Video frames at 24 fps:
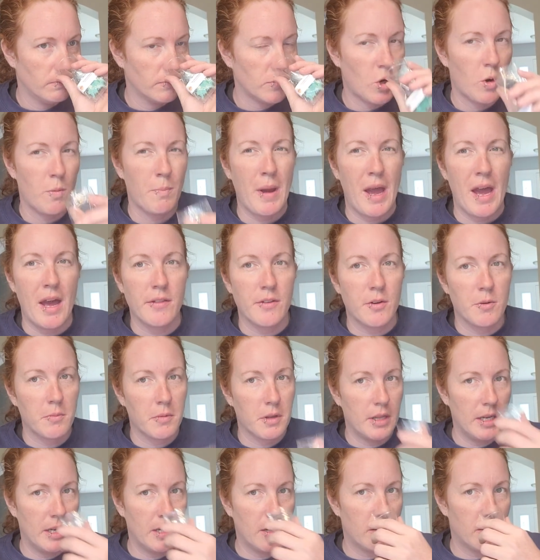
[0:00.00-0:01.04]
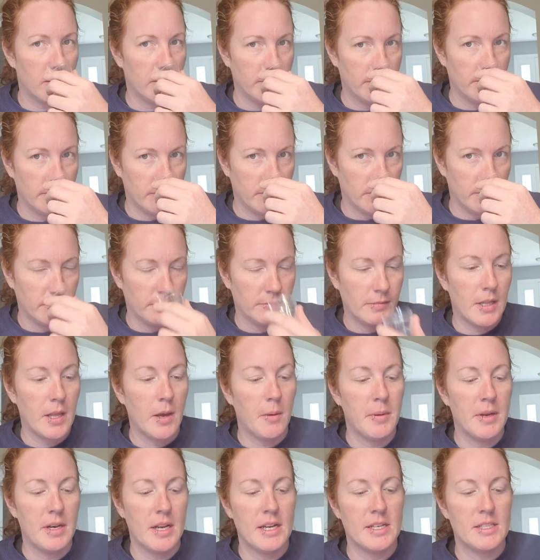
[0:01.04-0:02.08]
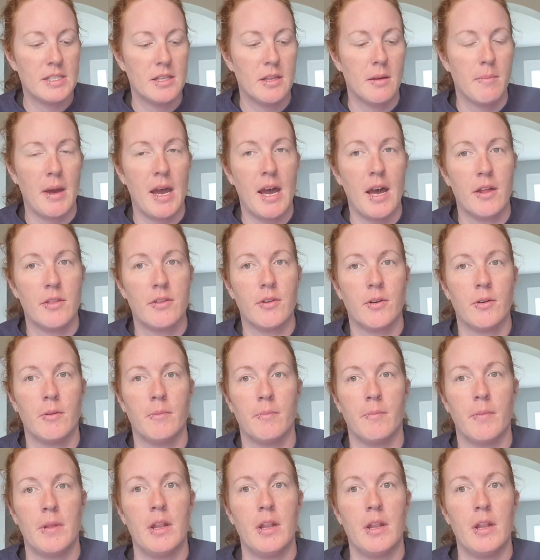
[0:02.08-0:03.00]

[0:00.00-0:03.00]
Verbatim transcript: Or bathroom cleaner. That'll be nice in the bathroom.